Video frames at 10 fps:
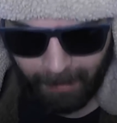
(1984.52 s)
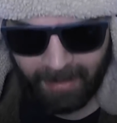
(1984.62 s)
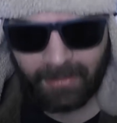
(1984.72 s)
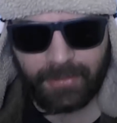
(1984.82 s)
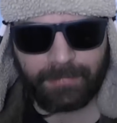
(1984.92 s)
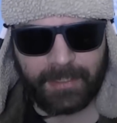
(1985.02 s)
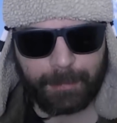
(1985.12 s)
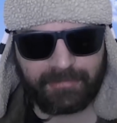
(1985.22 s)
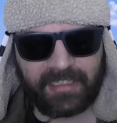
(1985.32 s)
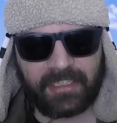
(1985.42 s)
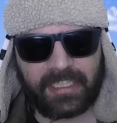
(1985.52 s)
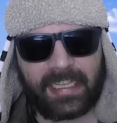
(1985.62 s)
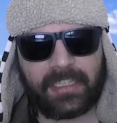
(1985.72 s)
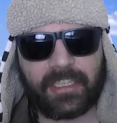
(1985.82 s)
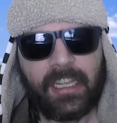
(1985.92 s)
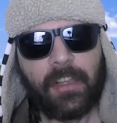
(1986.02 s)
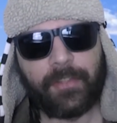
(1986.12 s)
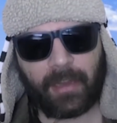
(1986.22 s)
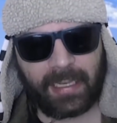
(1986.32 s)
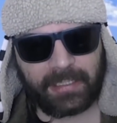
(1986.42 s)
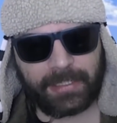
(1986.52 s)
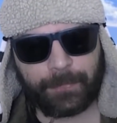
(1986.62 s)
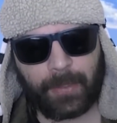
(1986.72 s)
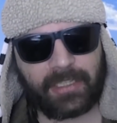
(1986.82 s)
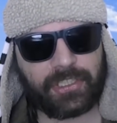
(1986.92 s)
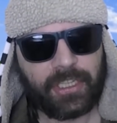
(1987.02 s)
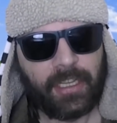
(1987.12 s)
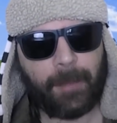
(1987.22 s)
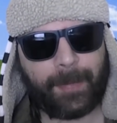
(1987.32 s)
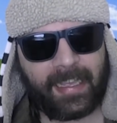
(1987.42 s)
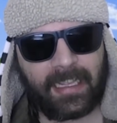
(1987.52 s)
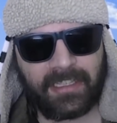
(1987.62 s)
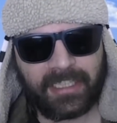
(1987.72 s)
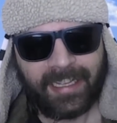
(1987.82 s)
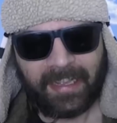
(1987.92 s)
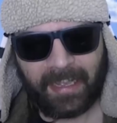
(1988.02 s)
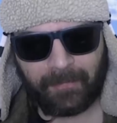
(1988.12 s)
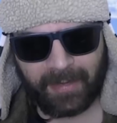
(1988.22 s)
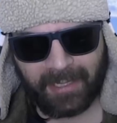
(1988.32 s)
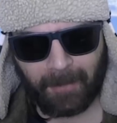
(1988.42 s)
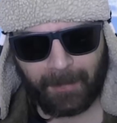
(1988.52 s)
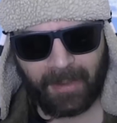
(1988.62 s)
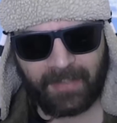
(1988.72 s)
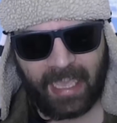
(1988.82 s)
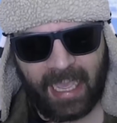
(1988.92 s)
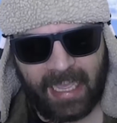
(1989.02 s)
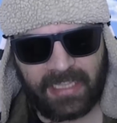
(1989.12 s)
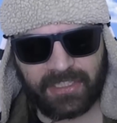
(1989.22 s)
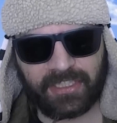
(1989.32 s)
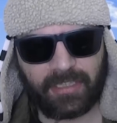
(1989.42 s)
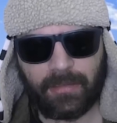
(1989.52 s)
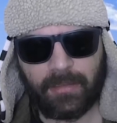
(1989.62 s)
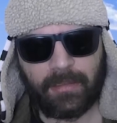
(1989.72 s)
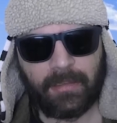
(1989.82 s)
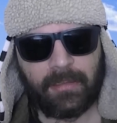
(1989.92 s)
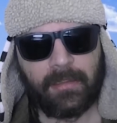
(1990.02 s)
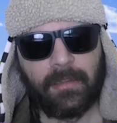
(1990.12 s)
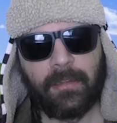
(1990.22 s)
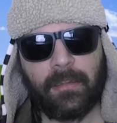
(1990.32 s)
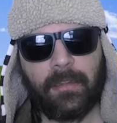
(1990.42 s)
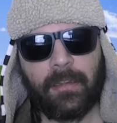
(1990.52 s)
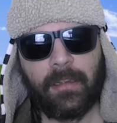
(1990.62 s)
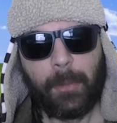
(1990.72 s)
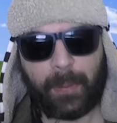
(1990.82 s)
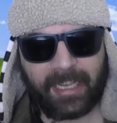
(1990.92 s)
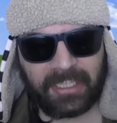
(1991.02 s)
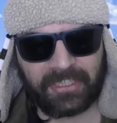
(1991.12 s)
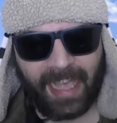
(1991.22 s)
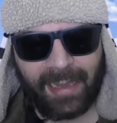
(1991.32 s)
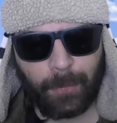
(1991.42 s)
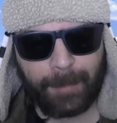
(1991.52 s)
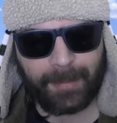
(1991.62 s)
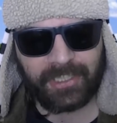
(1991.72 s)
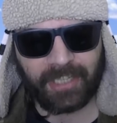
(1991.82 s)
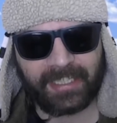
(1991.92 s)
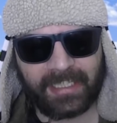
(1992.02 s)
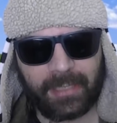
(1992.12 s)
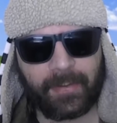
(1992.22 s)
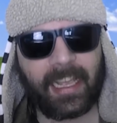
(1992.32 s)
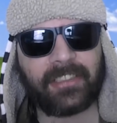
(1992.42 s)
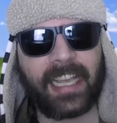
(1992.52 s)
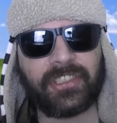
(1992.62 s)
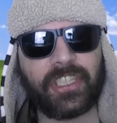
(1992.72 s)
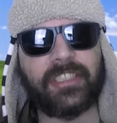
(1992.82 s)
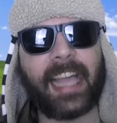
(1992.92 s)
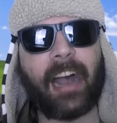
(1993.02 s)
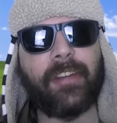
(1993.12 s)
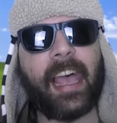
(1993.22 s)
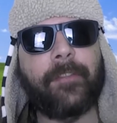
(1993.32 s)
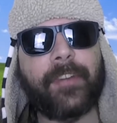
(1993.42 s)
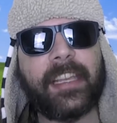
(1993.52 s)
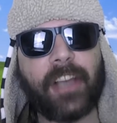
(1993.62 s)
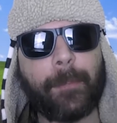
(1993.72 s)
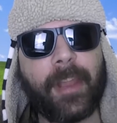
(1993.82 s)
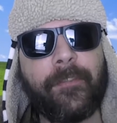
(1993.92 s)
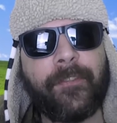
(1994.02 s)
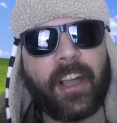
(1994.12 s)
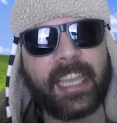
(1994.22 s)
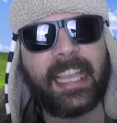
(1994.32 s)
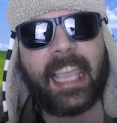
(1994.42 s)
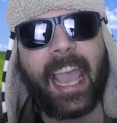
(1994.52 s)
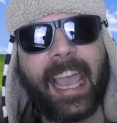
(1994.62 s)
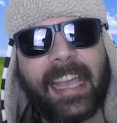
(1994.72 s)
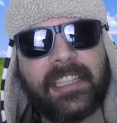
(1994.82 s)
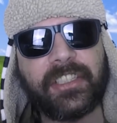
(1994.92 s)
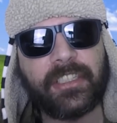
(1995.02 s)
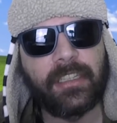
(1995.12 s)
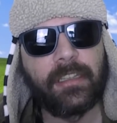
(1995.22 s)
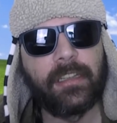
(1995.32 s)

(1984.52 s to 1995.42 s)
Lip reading: mild respiratory disease, the likes of which appears every couple of years. Because then we'd be shutting civilization down every couple of fucking years.